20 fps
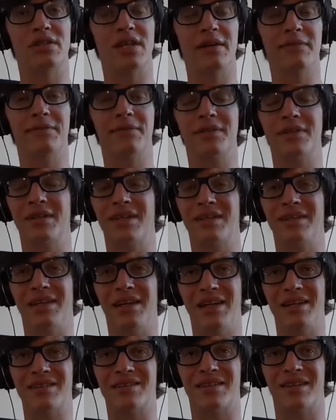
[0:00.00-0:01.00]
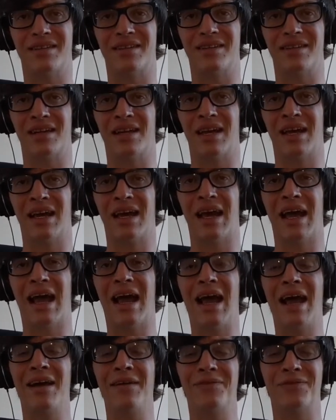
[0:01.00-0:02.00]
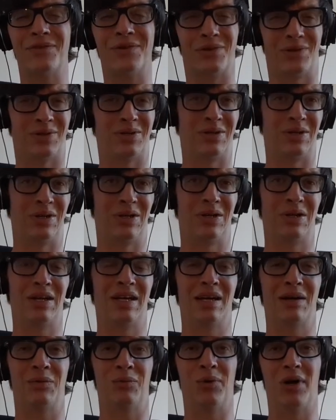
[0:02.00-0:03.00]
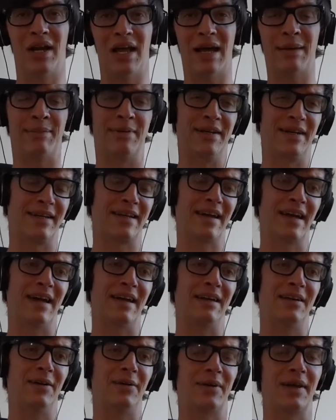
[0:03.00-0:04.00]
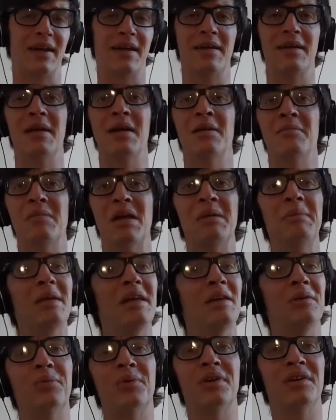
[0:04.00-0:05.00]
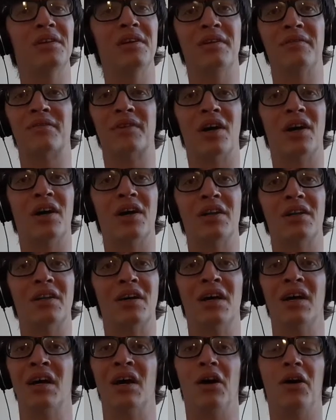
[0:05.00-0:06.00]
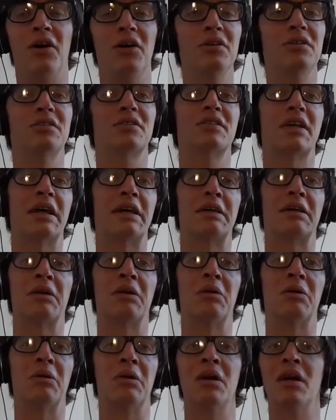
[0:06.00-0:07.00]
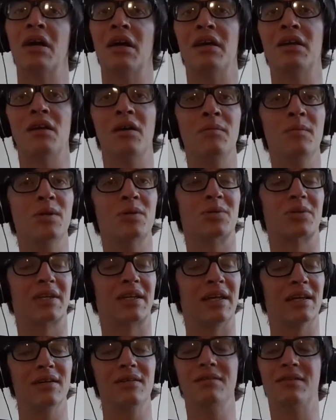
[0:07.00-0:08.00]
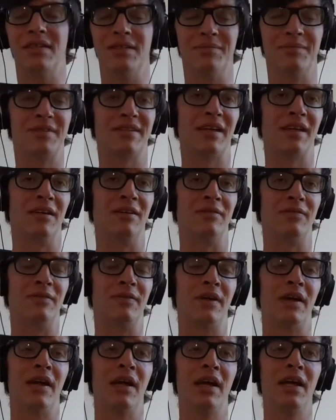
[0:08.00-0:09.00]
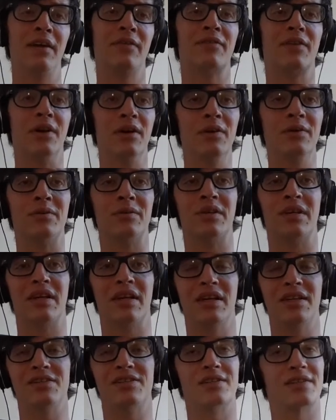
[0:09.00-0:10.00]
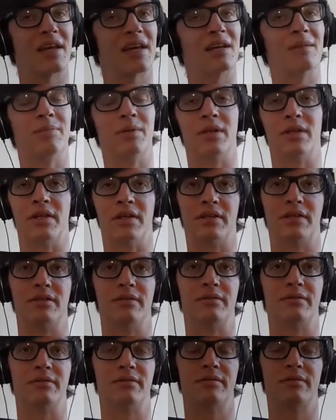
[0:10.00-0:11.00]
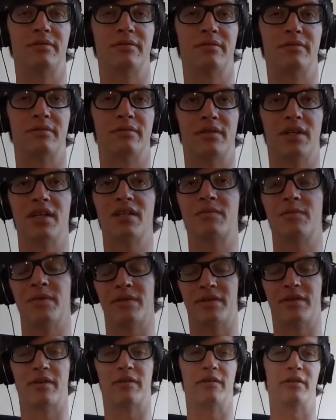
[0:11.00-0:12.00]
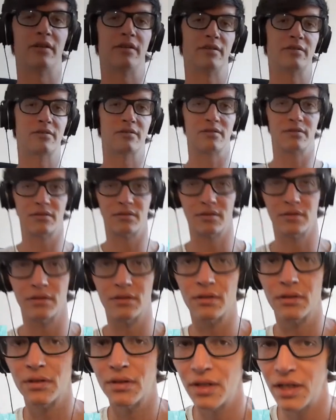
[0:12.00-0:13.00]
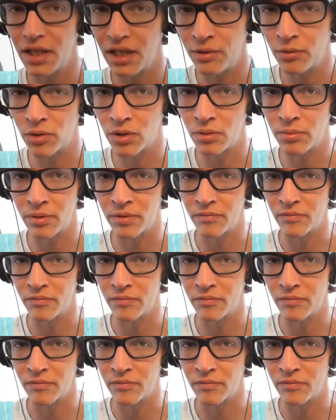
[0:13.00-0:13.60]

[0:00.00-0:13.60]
definitely needs it after what happened to Kai, okay? Maybe he wouldn't have gone all psycho and almost killed himself if Gon had just had a blunt. Let's be serious. He would have been